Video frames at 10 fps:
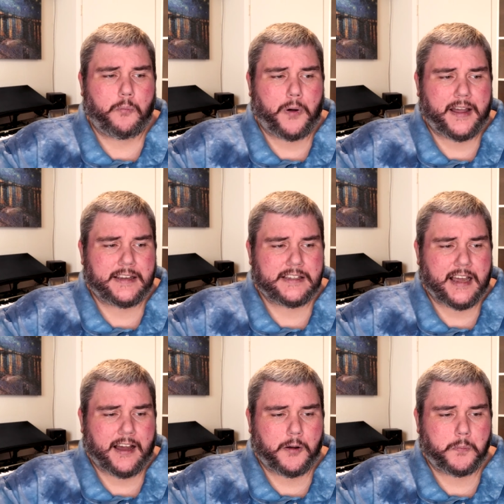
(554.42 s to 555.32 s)
But
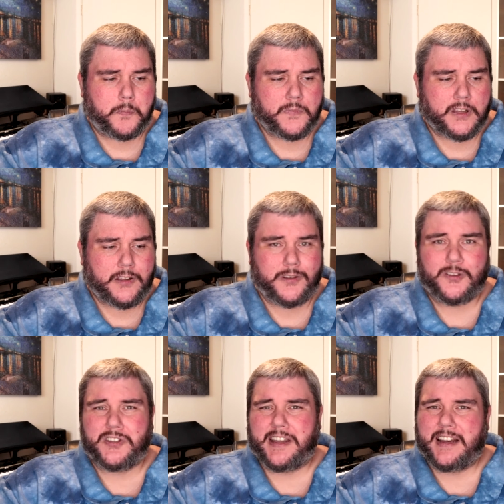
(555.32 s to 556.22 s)
um, you,
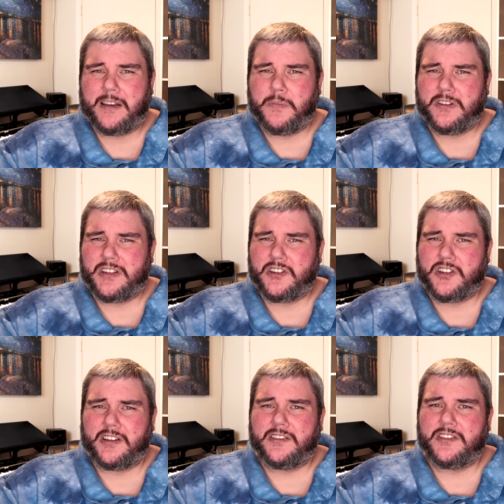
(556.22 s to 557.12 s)
you see it in
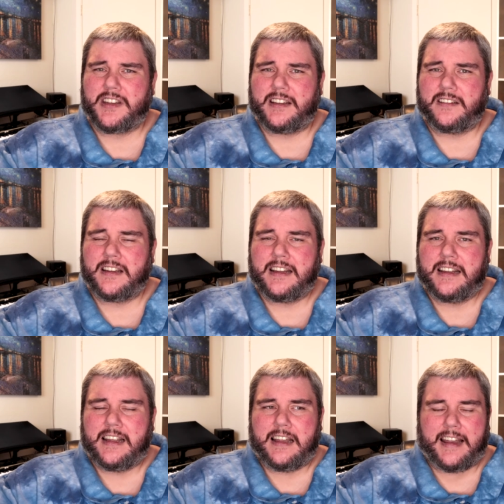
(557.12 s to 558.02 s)
musicians and
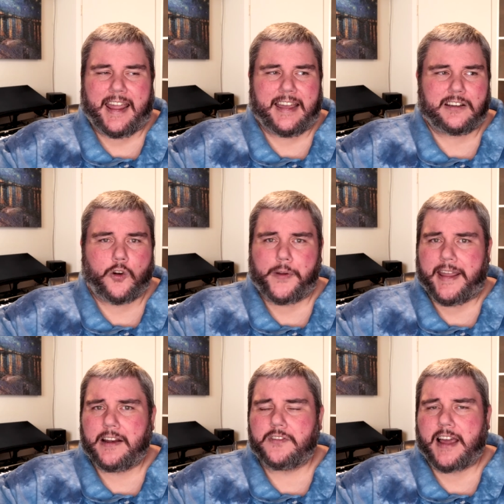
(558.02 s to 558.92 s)
and
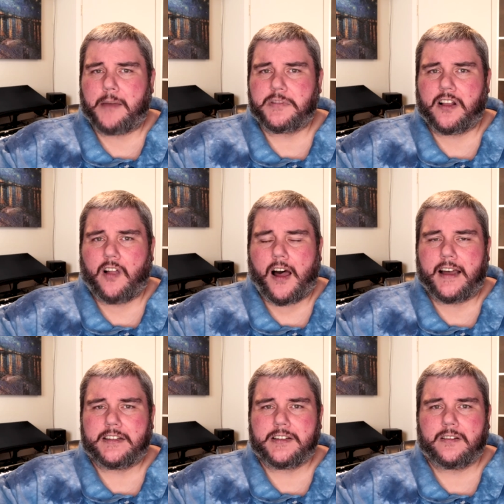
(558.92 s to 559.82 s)
creative types a
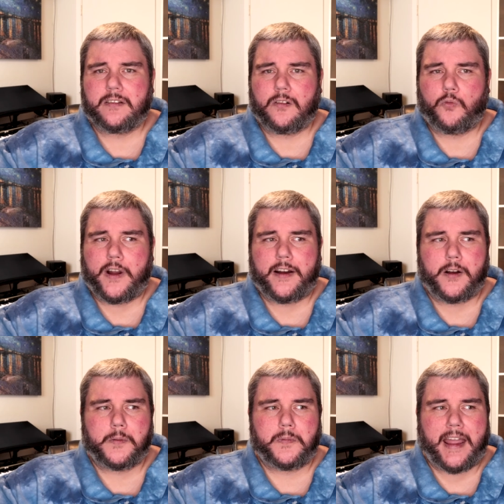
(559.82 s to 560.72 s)
lot
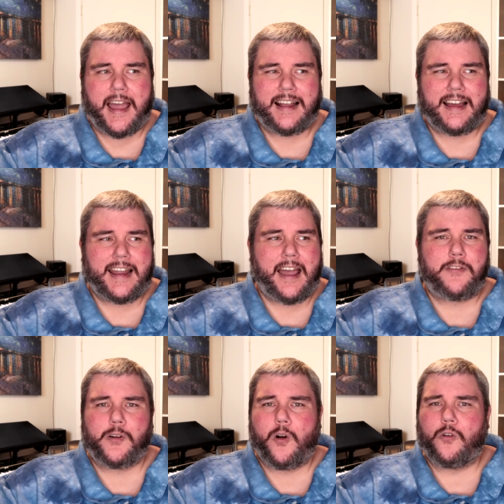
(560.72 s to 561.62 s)
where they ha- kind of
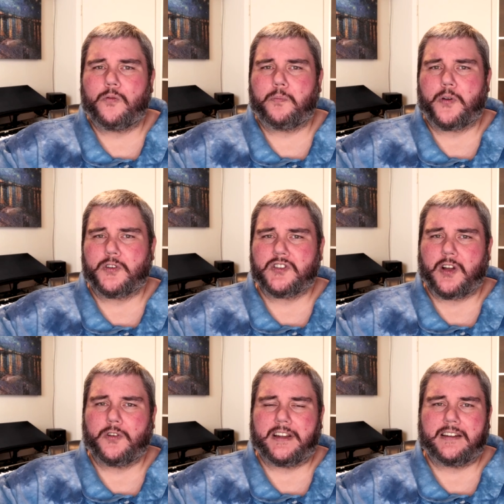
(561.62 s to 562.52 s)
have their whole
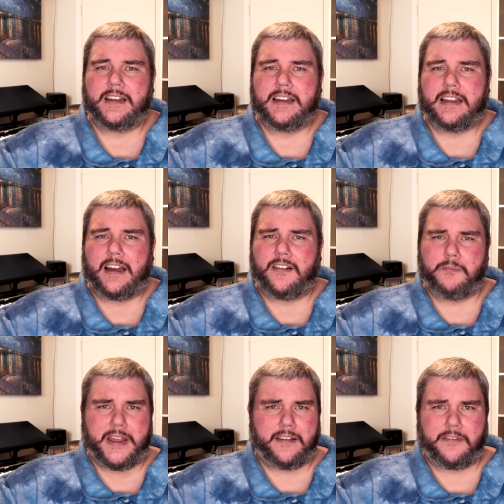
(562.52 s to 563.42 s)
persona
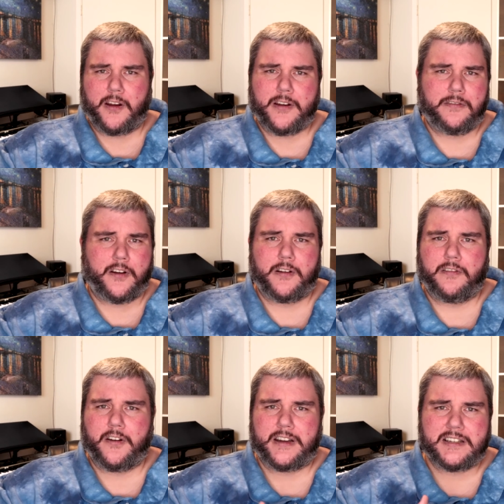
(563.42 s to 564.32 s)
of being very very
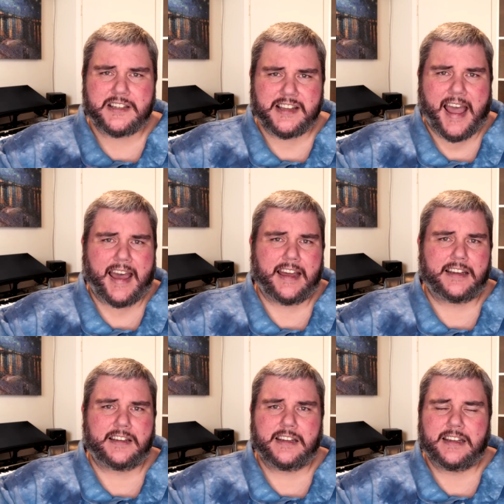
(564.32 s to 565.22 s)
very
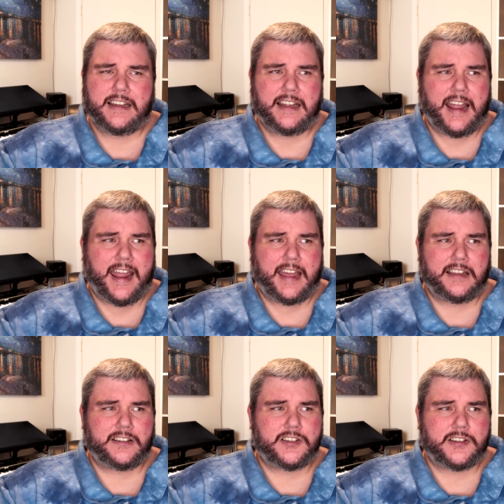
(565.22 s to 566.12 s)
sad
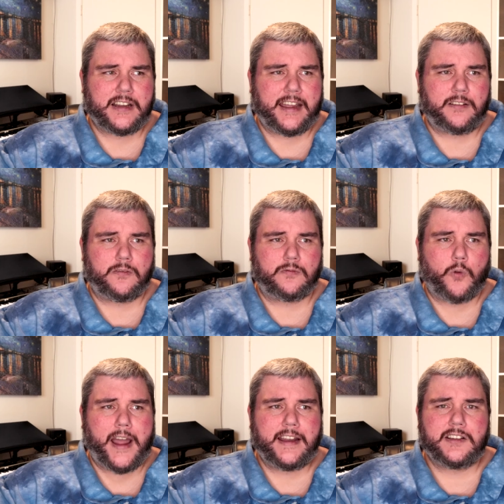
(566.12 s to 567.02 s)
and and
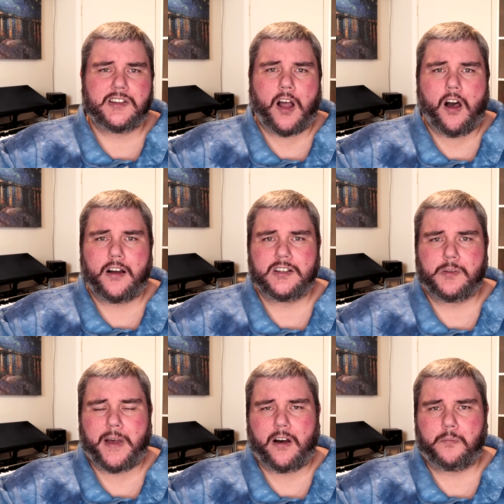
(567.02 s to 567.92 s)
writing songs
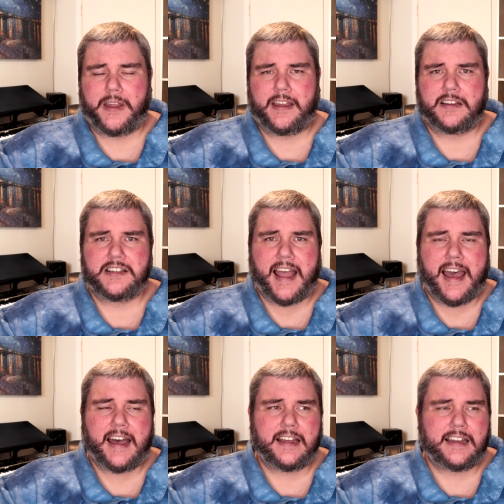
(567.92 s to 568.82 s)
about being
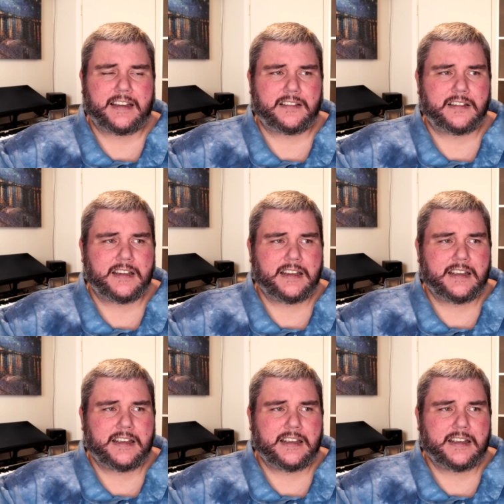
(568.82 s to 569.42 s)
sad and